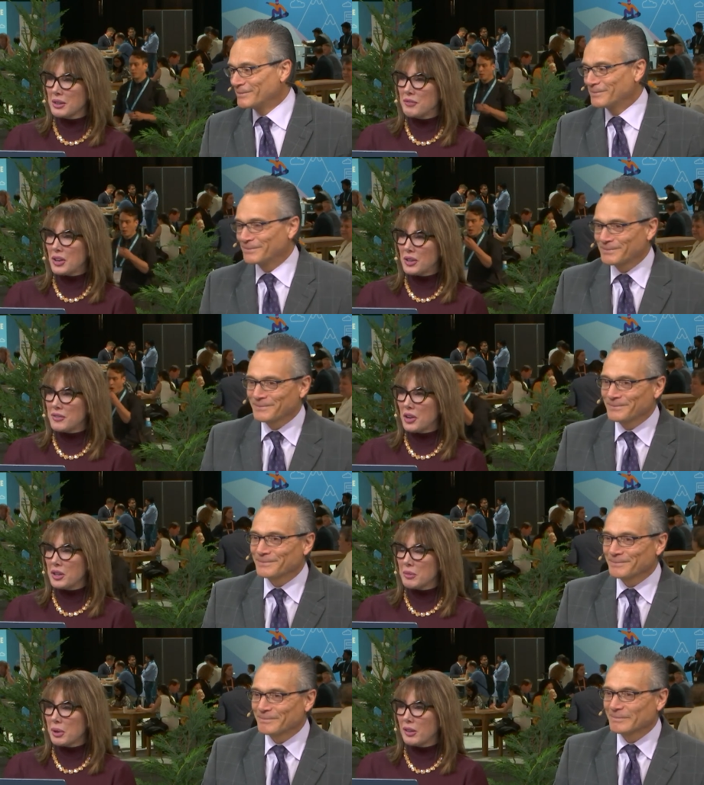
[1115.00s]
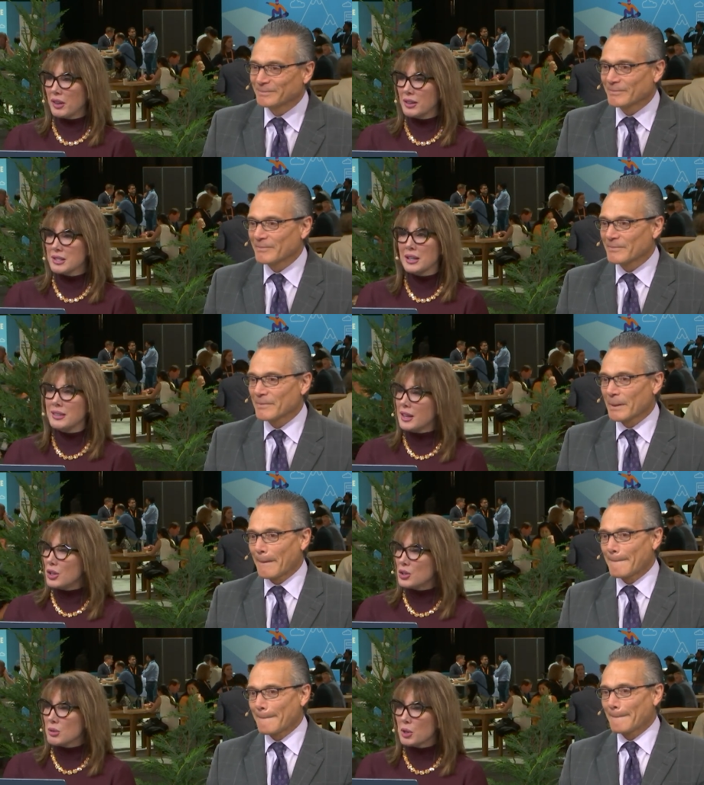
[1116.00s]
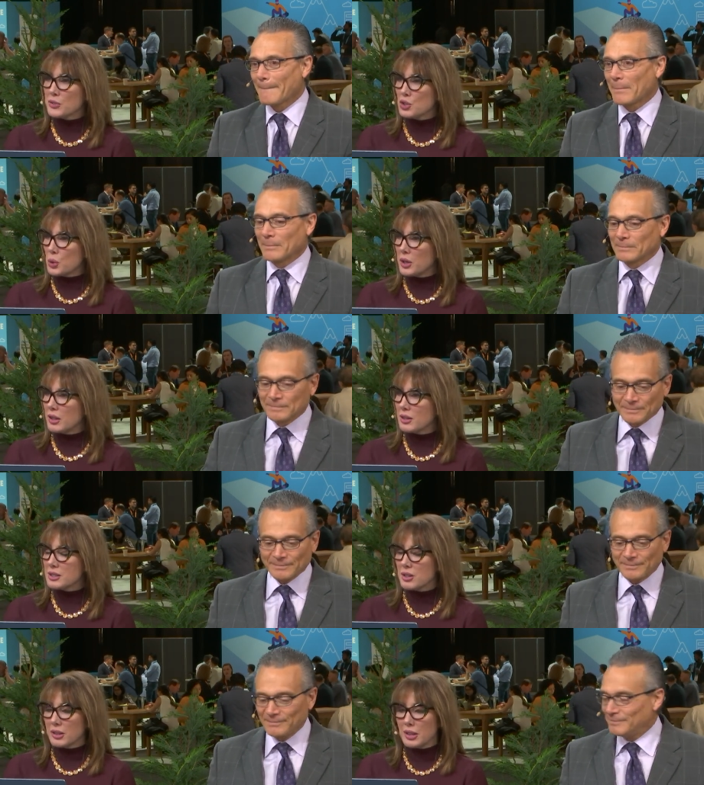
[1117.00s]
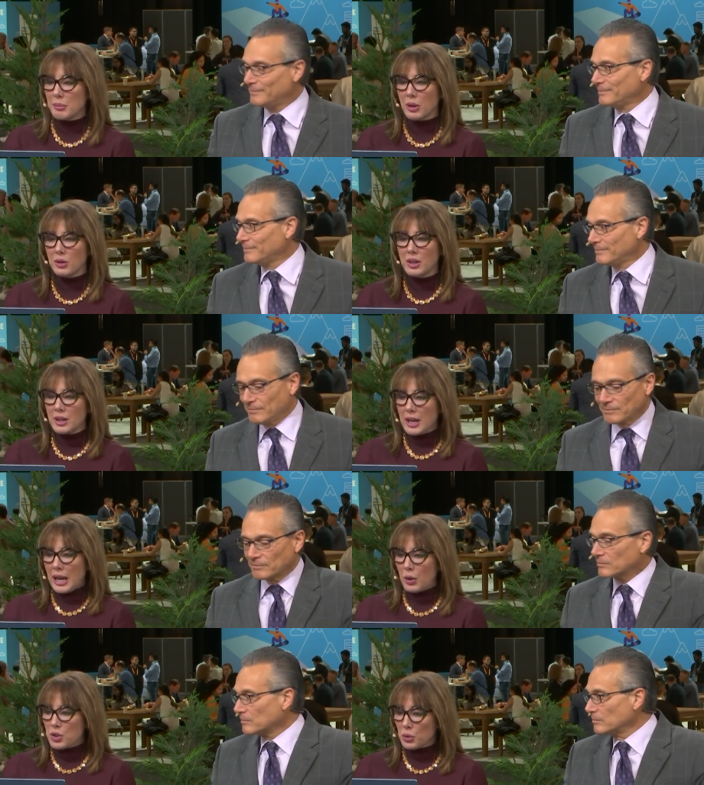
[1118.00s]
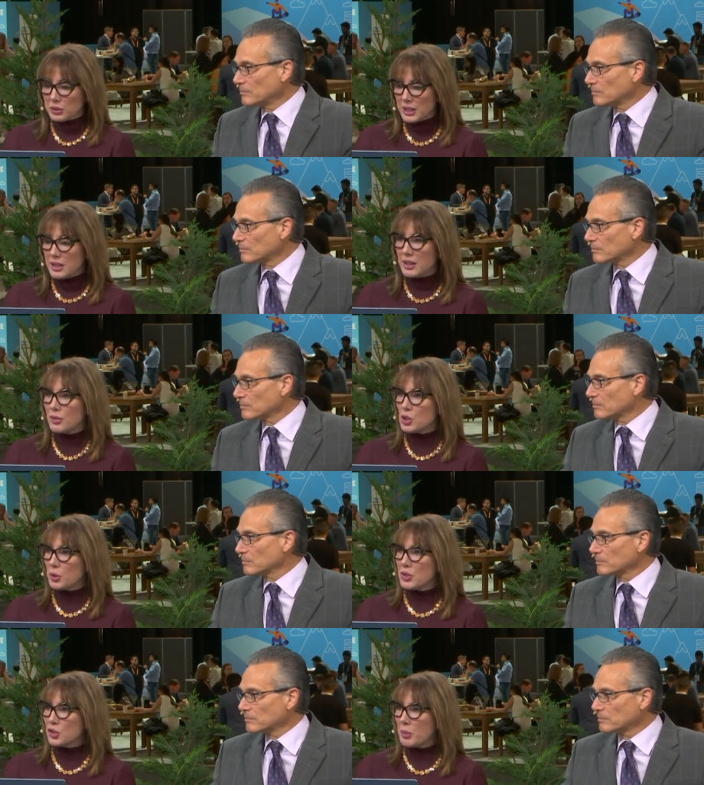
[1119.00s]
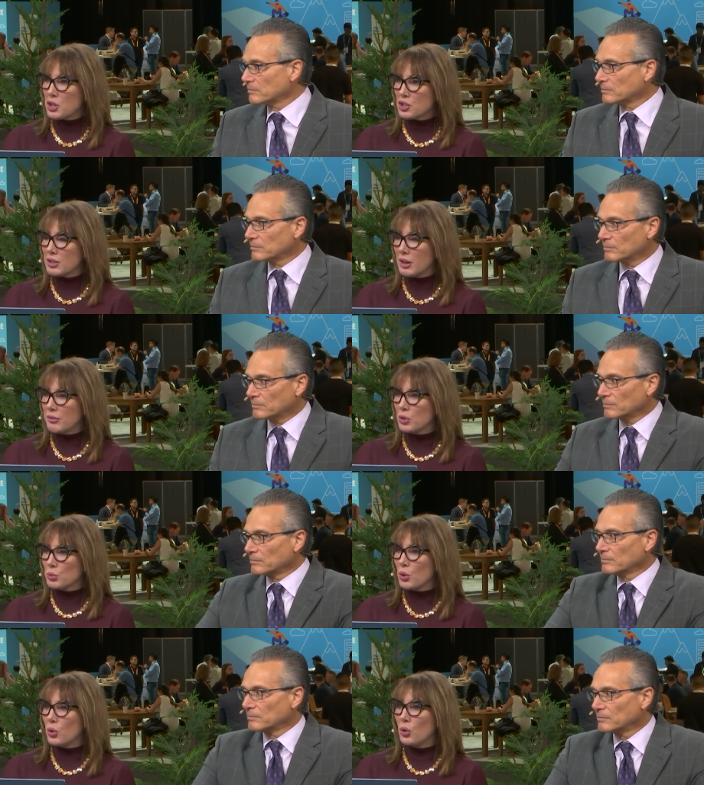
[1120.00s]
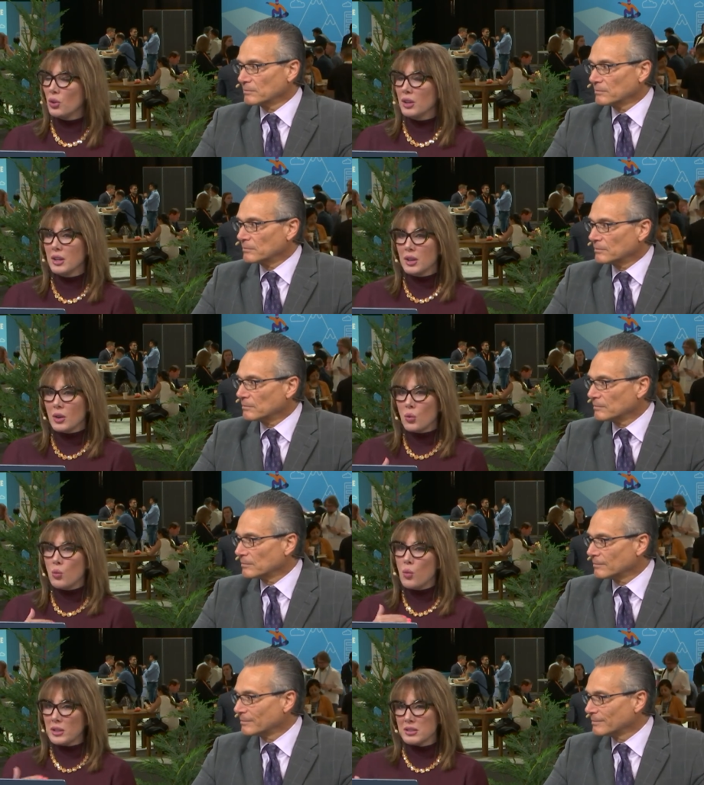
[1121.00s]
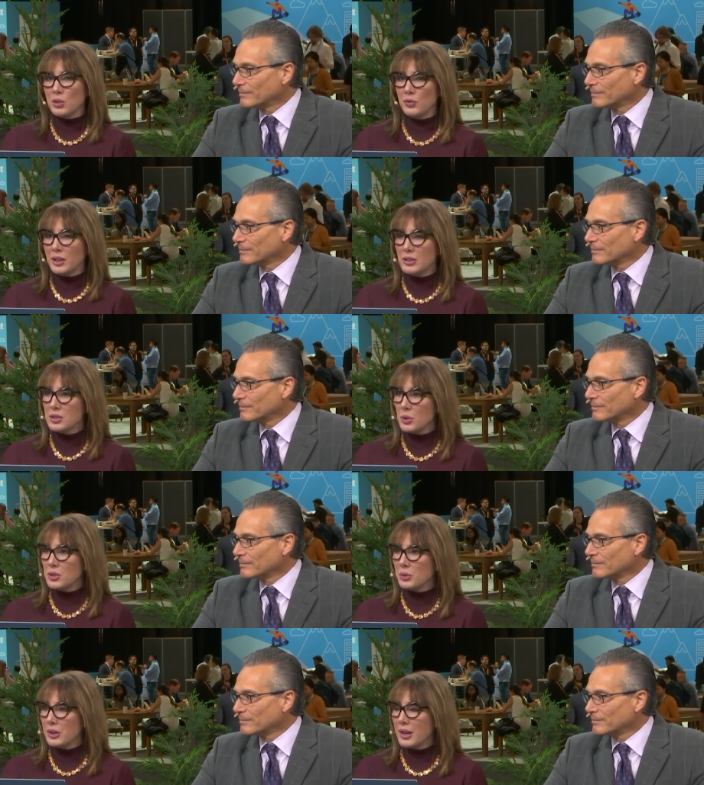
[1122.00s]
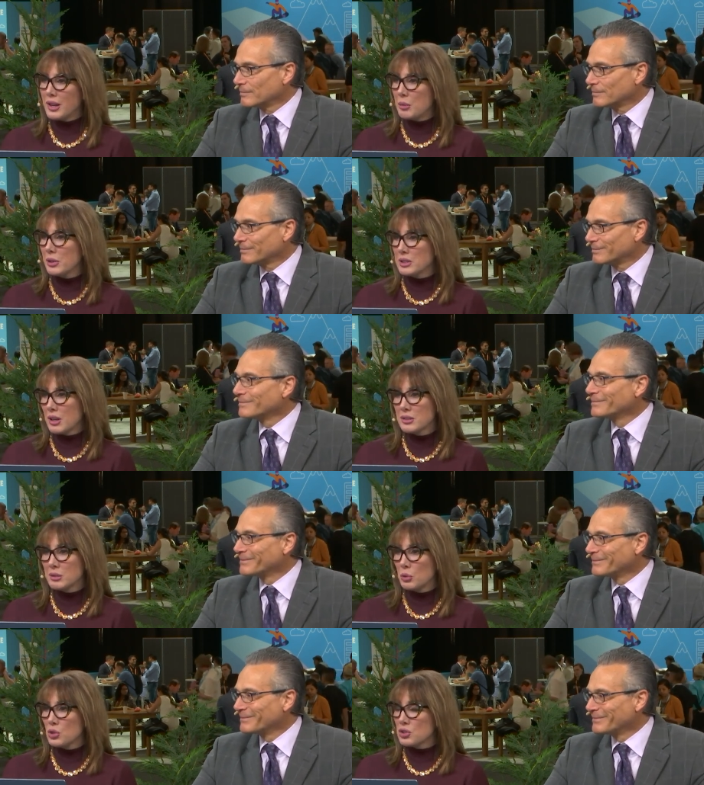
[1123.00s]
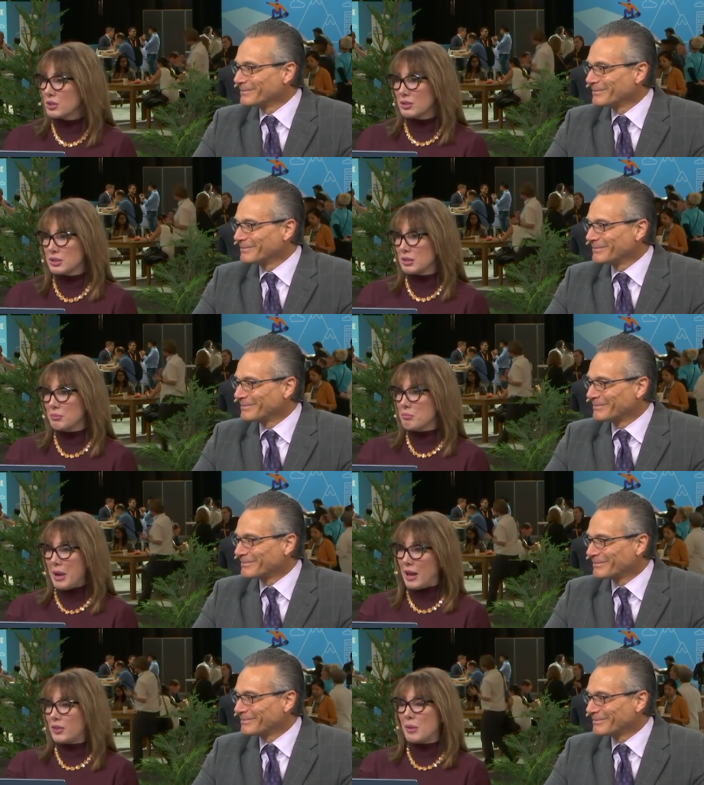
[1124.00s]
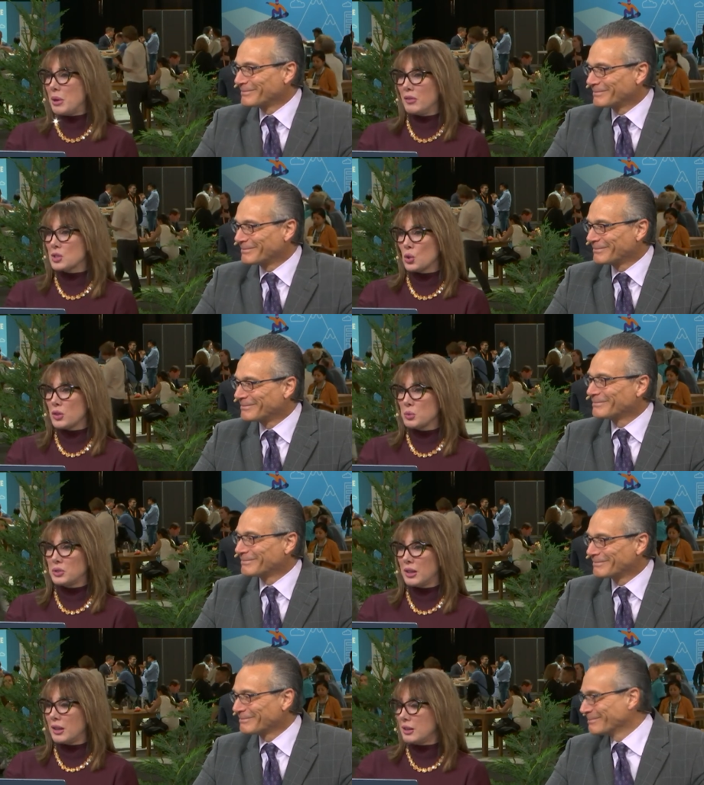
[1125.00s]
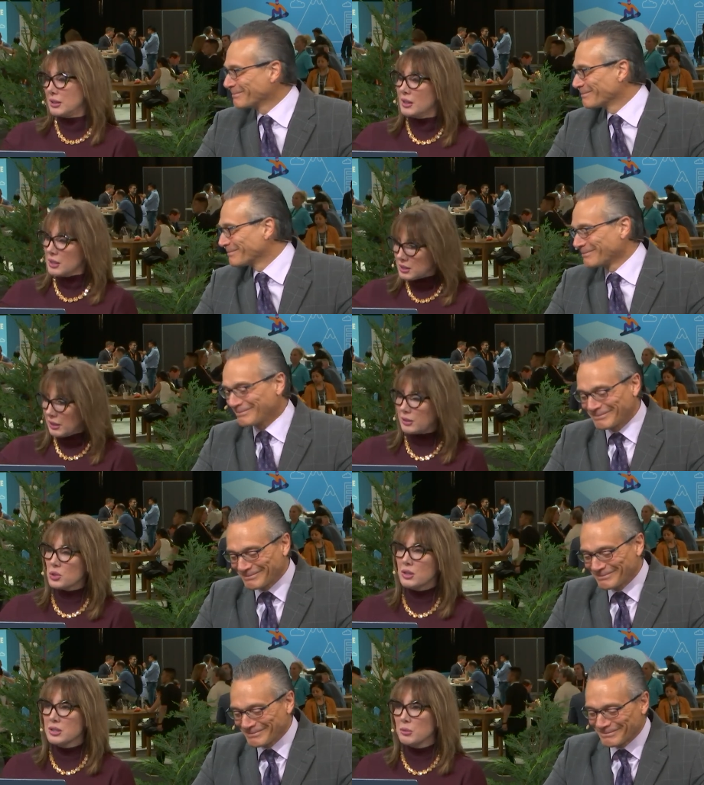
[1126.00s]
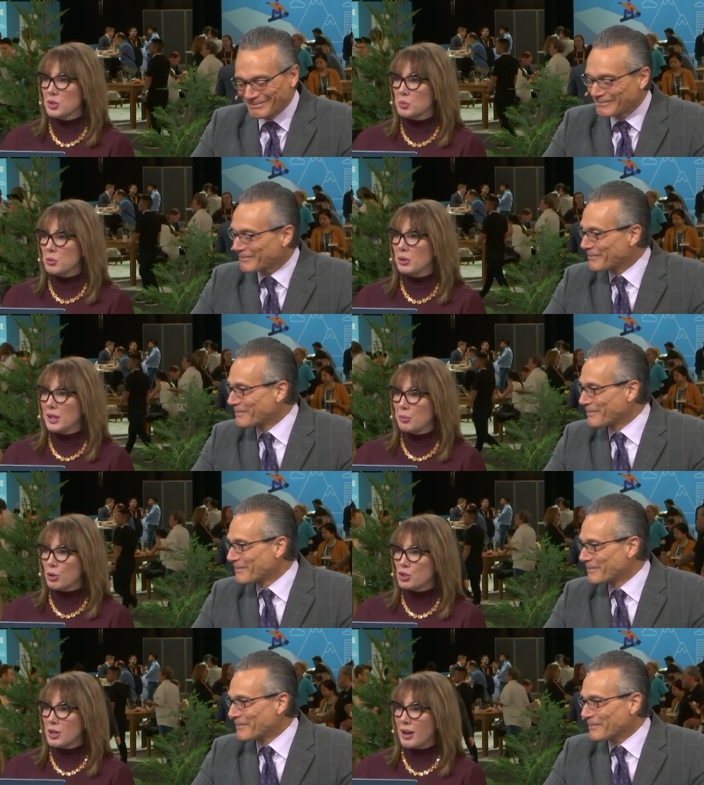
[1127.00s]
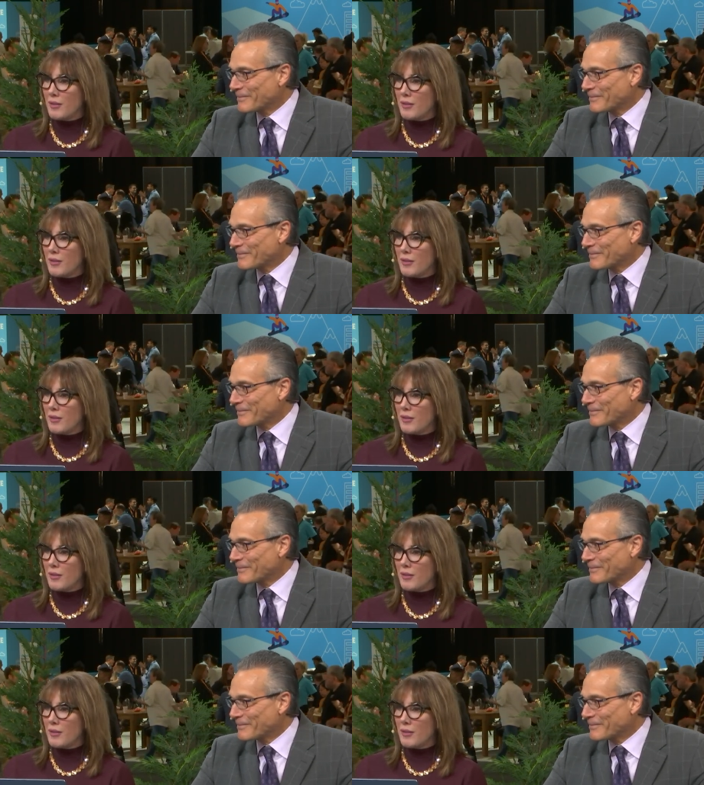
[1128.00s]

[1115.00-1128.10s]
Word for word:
Speaker 1: is. very, very compelling. Sunny, thank you so much for joining us, talking about how you're leading the transformation of the role what Snowflake is doing to really enable its customers to, to have compelling stories with data and delight those customers. We really appreciate Thank